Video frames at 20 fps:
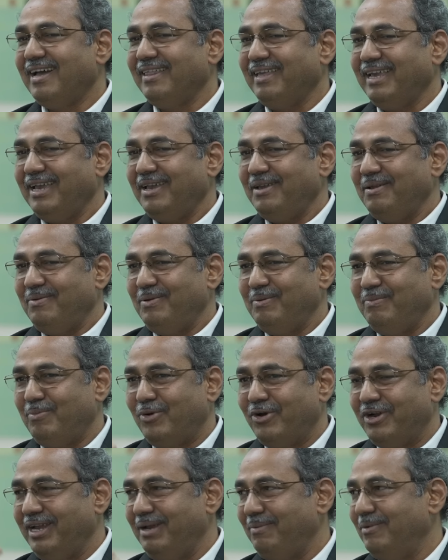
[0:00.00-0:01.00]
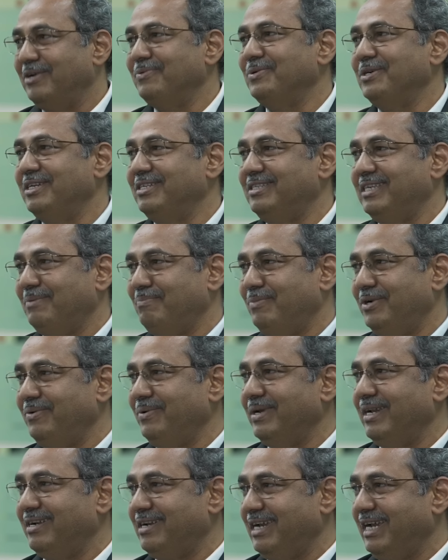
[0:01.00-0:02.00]
I think morning hours between
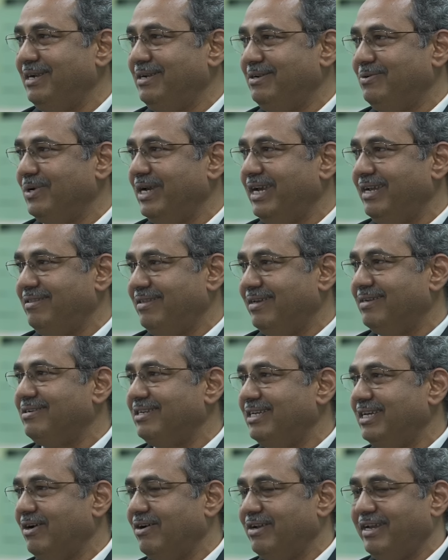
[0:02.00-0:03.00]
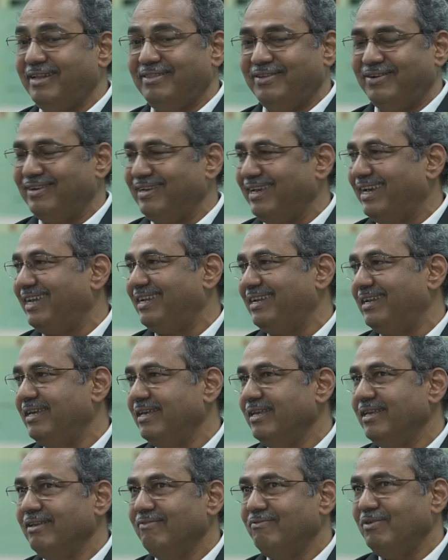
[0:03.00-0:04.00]
8 to 8:30 or 8:39,
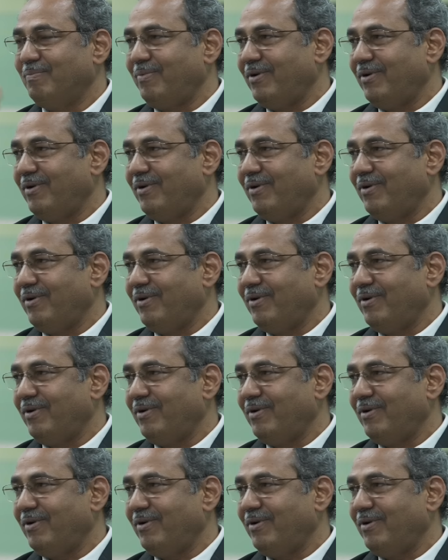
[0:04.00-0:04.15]
we